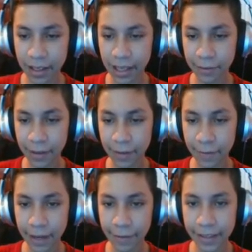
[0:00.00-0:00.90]
If, if,
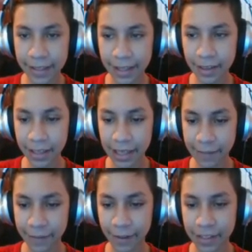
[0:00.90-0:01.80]
if I literally lost
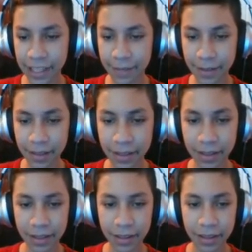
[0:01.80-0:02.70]
it for our team,
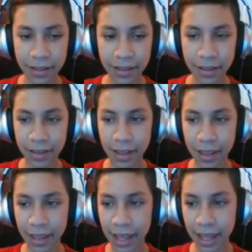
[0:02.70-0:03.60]

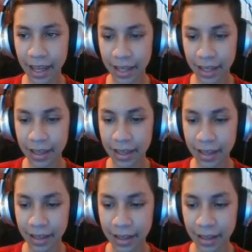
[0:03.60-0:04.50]
then
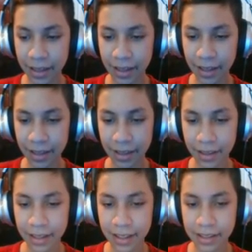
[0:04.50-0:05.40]

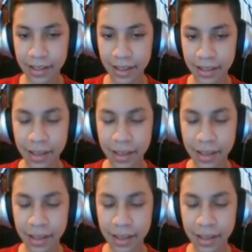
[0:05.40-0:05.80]
that sucks.